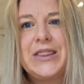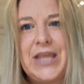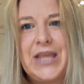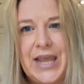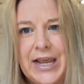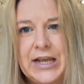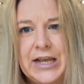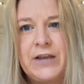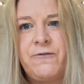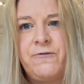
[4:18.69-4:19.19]

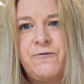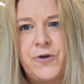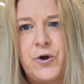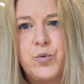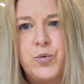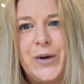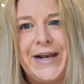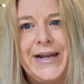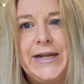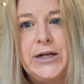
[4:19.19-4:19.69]
it can feel
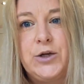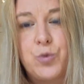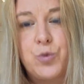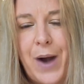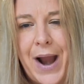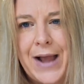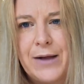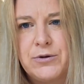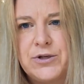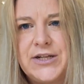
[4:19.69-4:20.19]
really
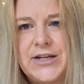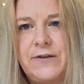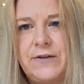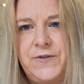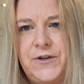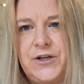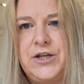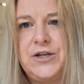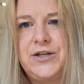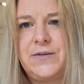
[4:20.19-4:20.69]
grounding for
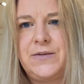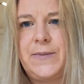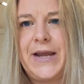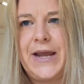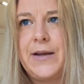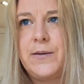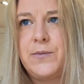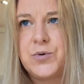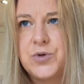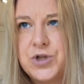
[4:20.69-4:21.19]
you to be
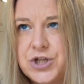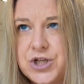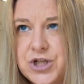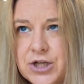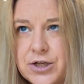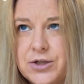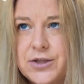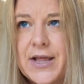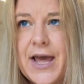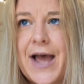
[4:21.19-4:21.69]
able to
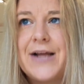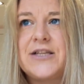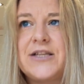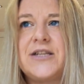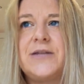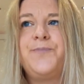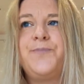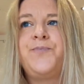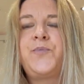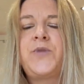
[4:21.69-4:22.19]
do that.
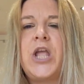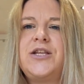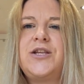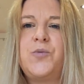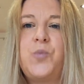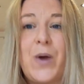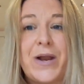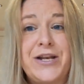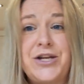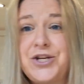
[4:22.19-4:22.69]
So
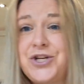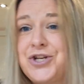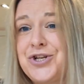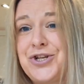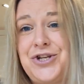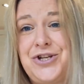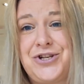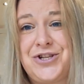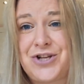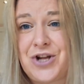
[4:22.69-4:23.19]
when
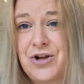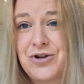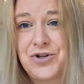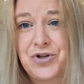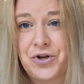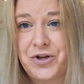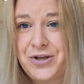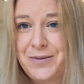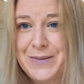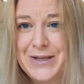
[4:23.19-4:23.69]
should you start
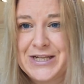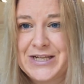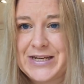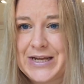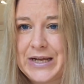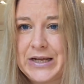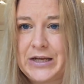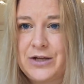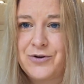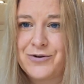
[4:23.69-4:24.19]

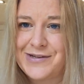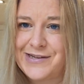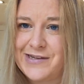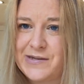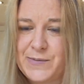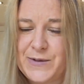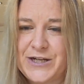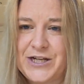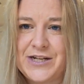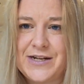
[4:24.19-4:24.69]
documenting your
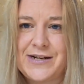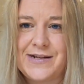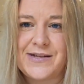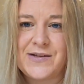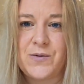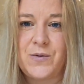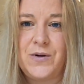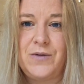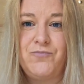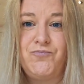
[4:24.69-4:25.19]
suspicions?
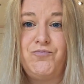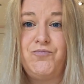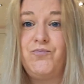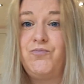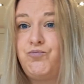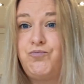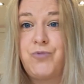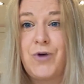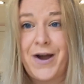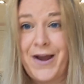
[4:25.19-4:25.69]

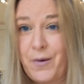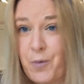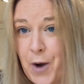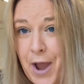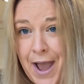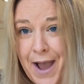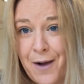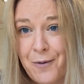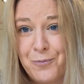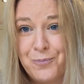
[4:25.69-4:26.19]
Right
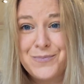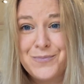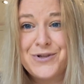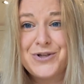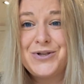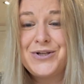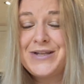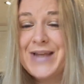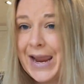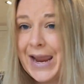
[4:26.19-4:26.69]
now.
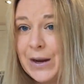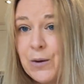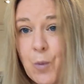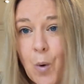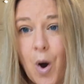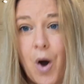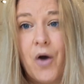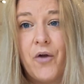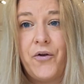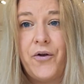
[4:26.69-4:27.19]
Day
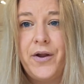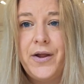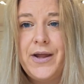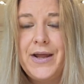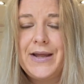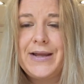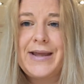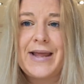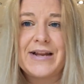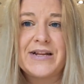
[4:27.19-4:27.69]
one,
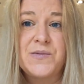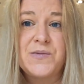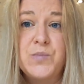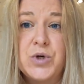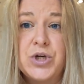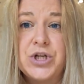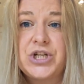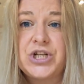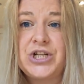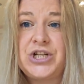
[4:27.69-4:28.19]
get as
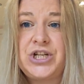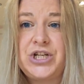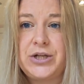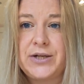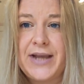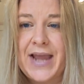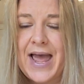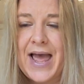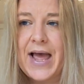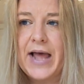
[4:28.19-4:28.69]
much as you
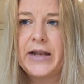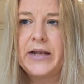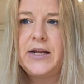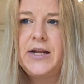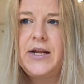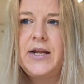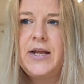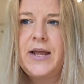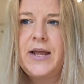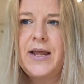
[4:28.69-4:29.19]
can.
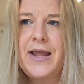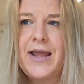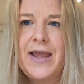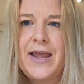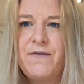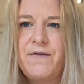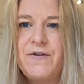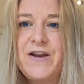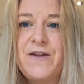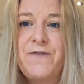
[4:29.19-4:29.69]

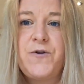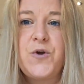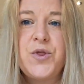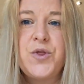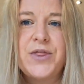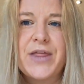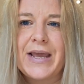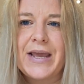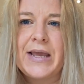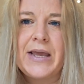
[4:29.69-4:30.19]
Even if you
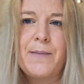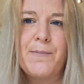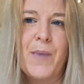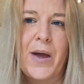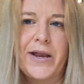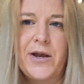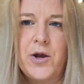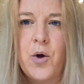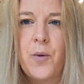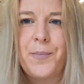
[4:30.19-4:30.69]
think it
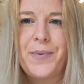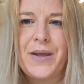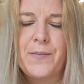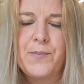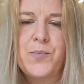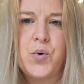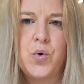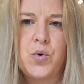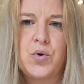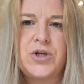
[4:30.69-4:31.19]
might not be
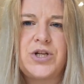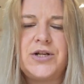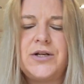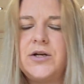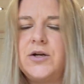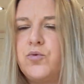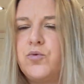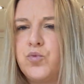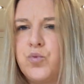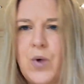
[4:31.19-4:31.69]
important,
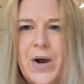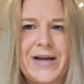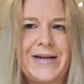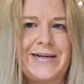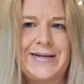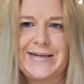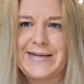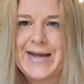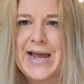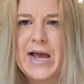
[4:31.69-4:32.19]
write
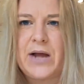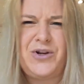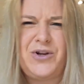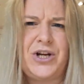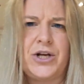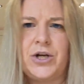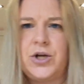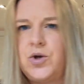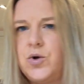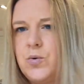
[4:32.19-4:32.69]
it down. You
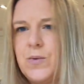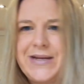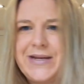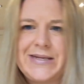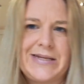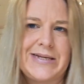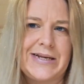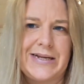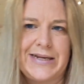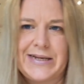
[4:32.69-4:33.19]
can always
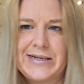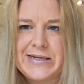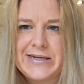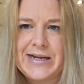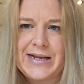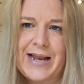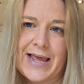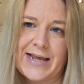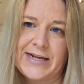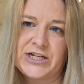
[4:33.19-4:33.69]
delete
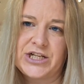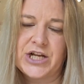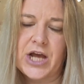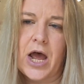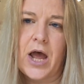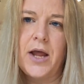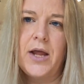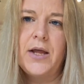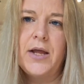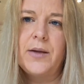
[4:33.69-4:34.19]
it later,
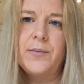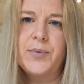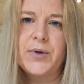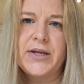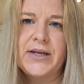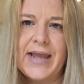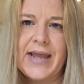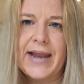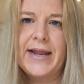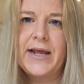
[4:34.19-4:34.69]

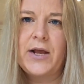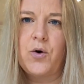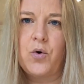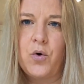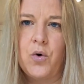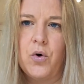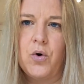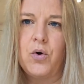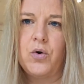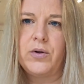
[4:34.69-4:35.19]
but get it
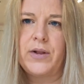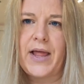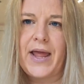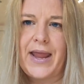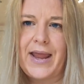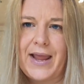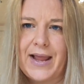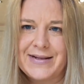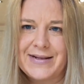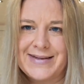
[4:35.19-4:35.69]
all
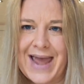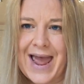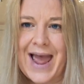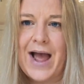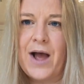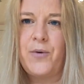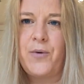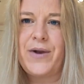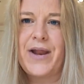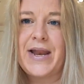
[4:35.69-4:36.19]

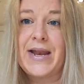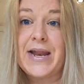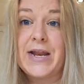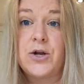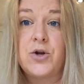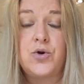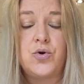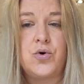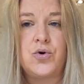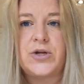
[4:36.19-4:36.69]
down and in
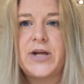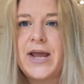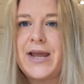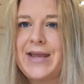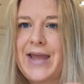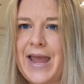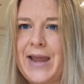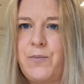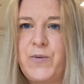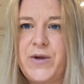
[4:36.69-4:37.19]
an order.
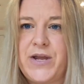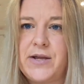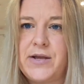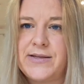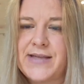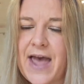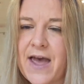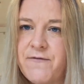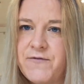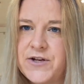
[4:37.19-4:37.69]
Again, we use
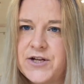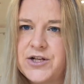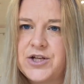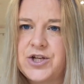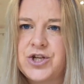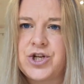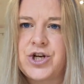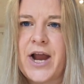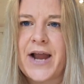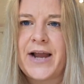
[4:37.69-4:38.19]

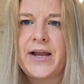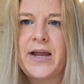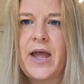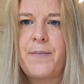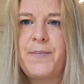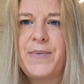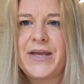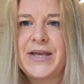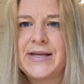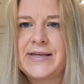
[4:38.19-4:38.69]
Evidence Tracker
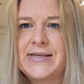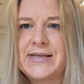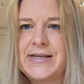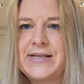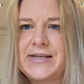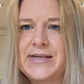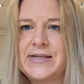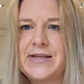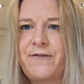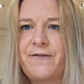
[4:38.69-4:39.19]
because
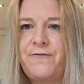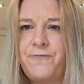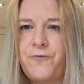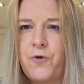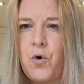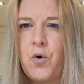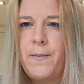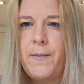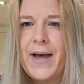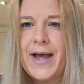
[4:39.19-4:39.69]
this is a
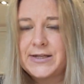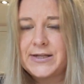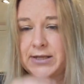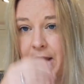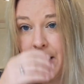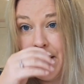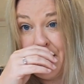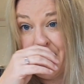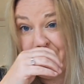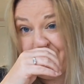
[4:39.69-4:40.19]
format
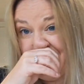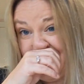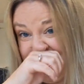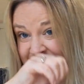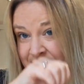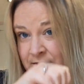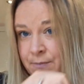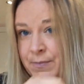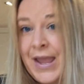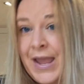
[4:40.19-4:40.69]
for you
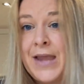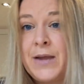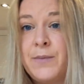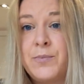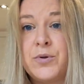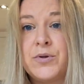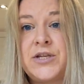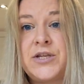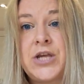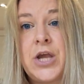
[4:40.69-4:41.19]
to be
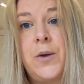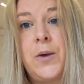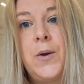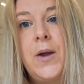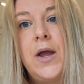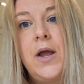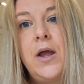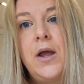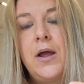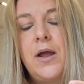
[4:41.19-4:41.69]
able to
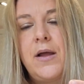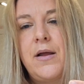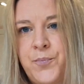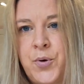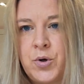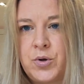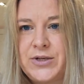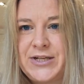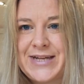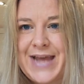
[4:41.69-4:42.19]

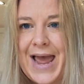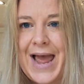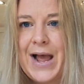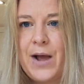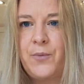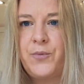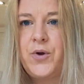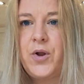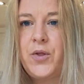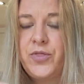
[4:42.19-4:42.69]
put
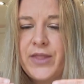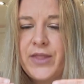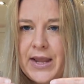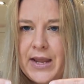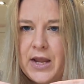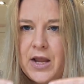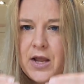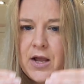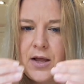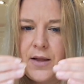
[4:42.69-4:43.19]
down
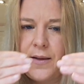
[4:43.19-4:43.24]
the